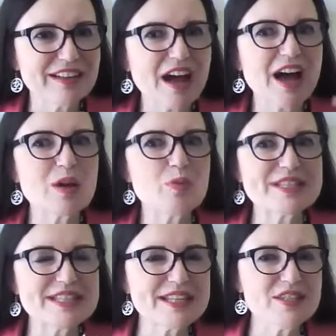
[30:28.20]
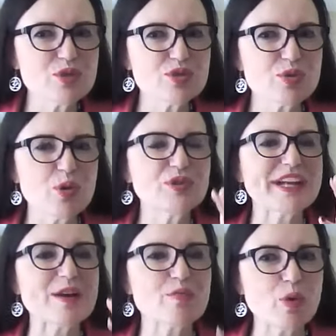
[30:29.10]
I was 6 years old and
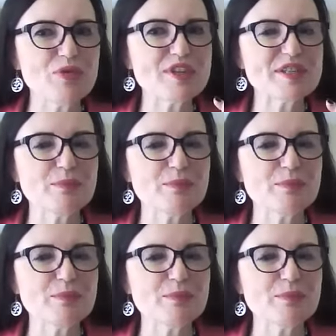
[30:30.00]
I wrote this